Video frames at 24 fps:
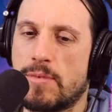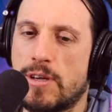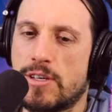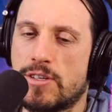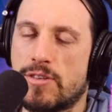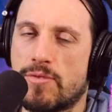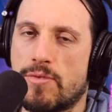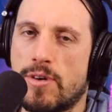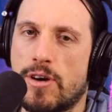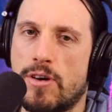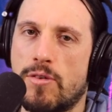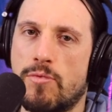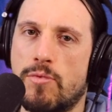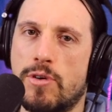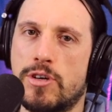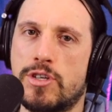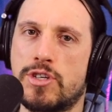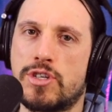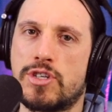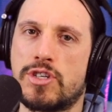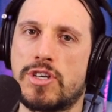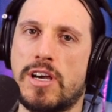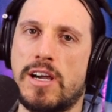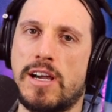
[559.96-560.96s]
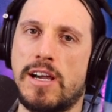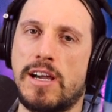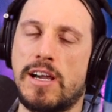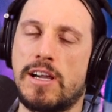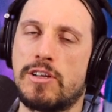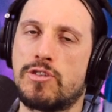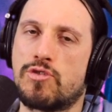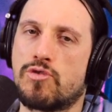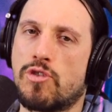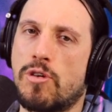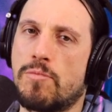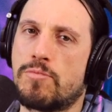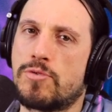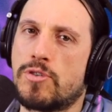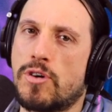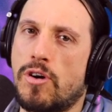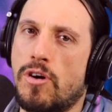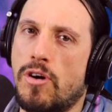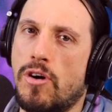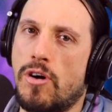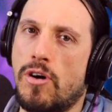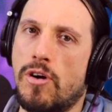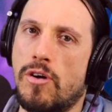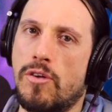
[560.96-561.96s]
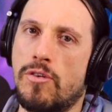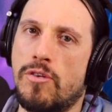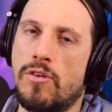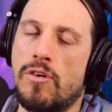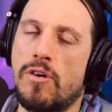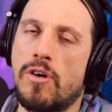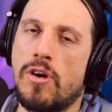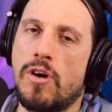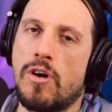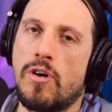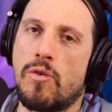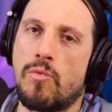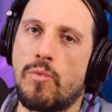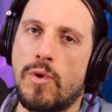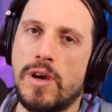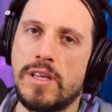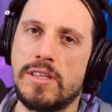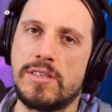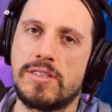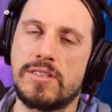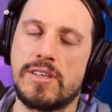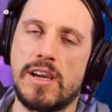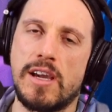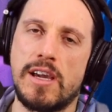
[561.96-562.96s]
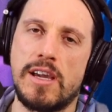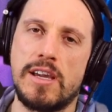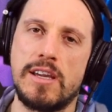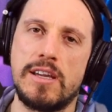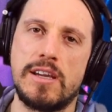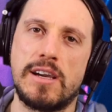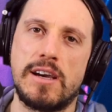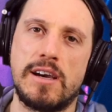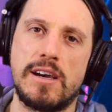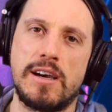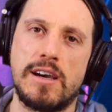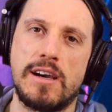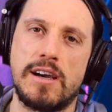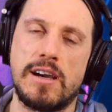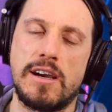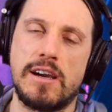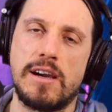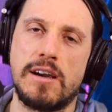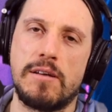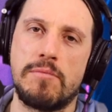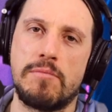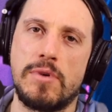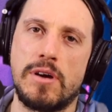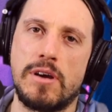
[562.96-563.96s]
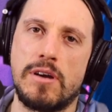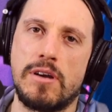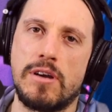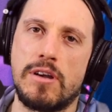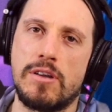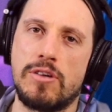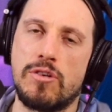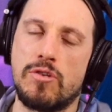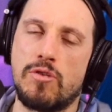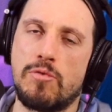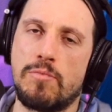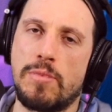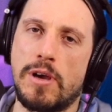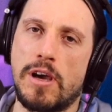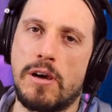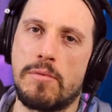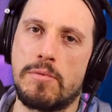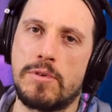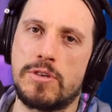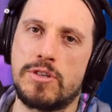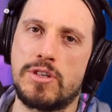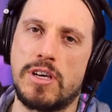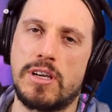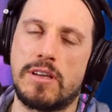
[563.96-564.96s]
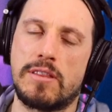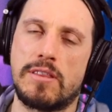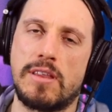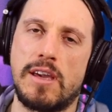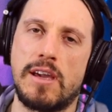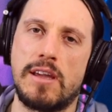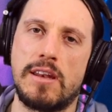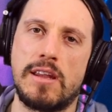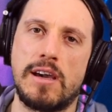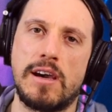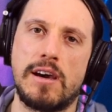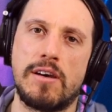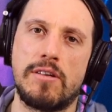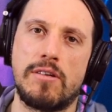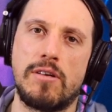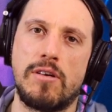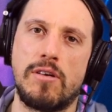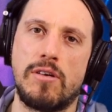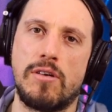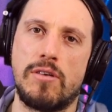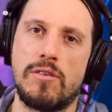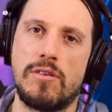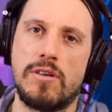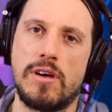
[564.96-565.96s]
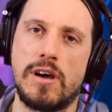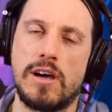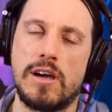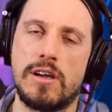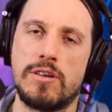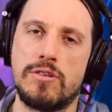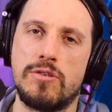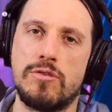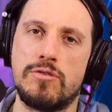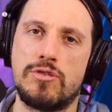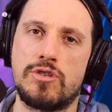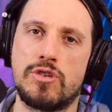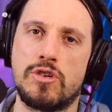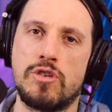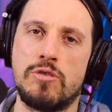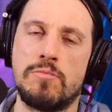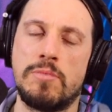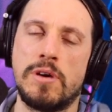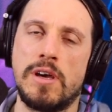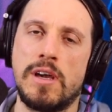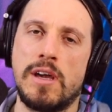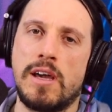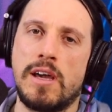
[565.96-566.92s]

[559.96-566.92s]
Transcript: Smash the Rail, which uh, dropped on Wednesday. Um, you'll be able to check that out on uh, YouTube.